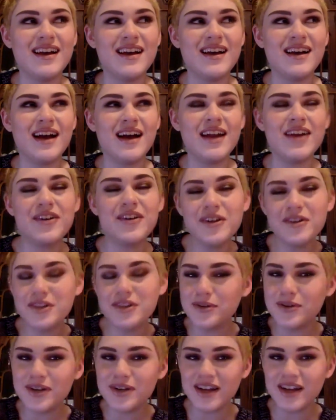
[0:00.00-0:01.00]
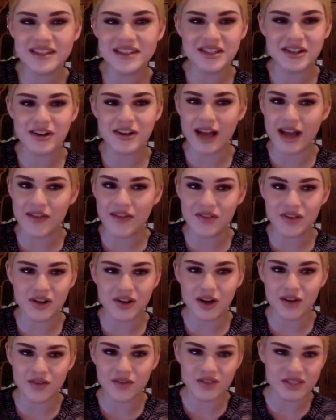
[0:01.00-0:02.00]
I don't know, you and I just started having a
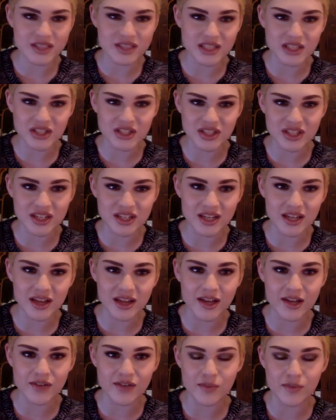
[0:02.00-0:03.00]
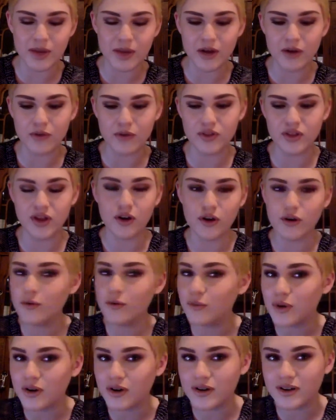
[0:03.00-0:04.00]
conversation kind of about the art
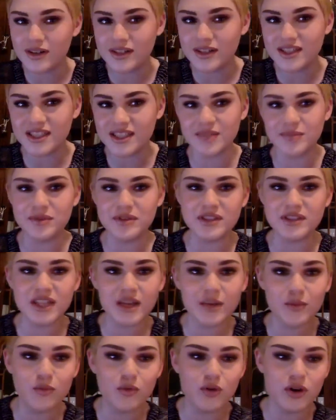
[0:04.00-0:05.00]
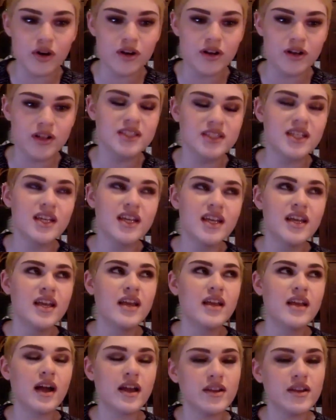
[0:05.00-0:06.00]
world and the museum world,
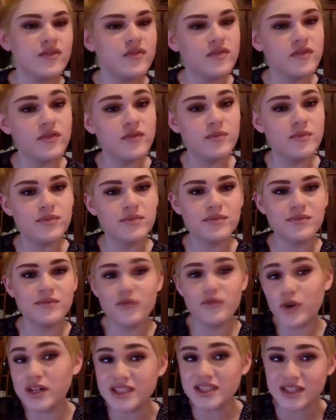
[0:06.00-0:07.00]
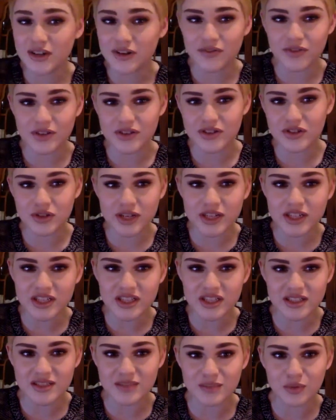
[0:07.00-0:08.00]
kind of voicing our
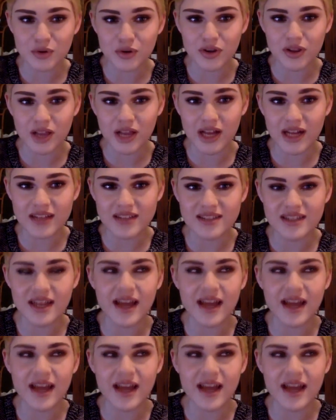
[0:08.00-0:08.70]
frustrations more or less.